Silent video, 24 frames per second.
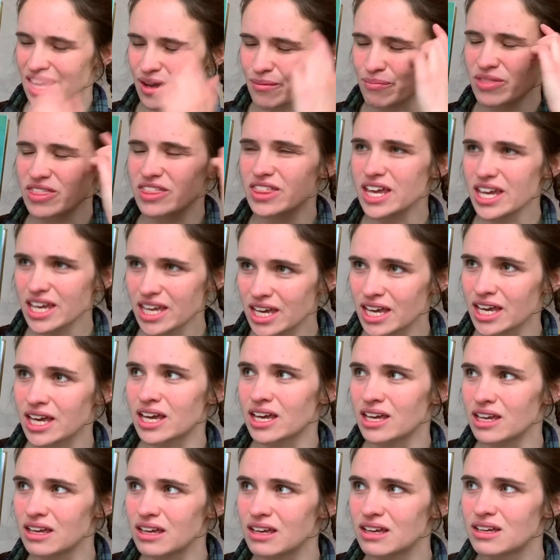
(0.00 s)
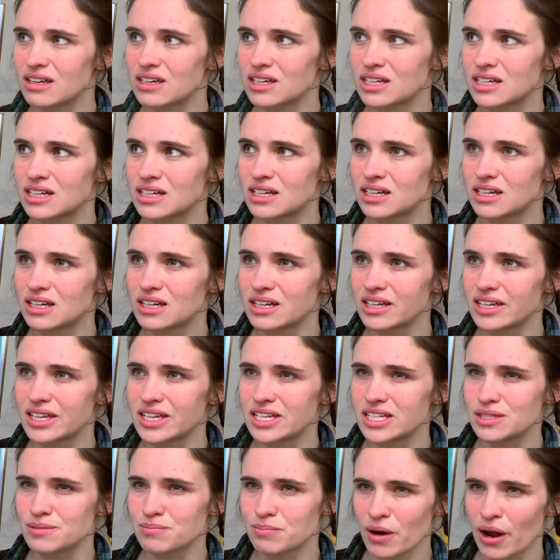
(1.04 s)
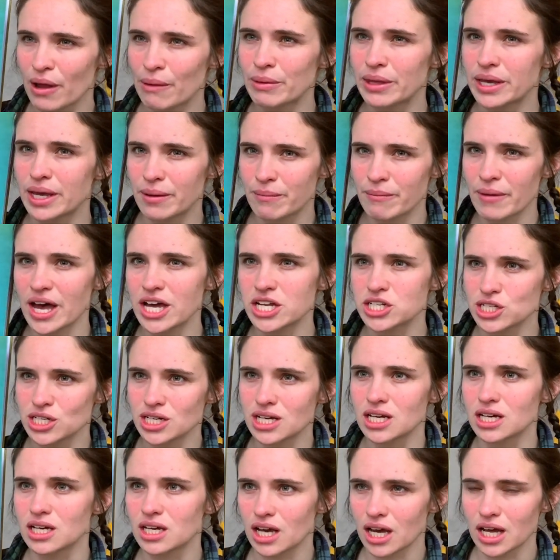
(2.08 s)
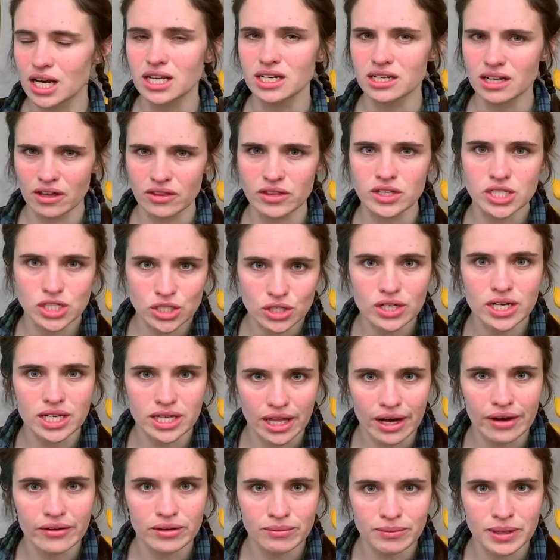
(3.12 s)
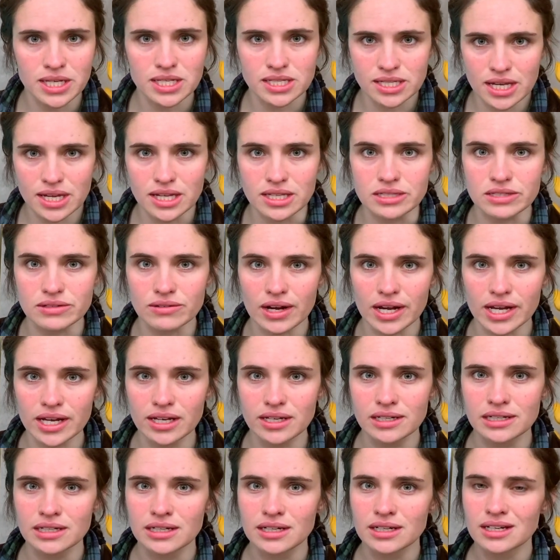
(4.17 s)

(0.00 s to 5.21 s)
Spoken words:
I'm thinking he's probably imagining cutting down the tree. That would make sense, right?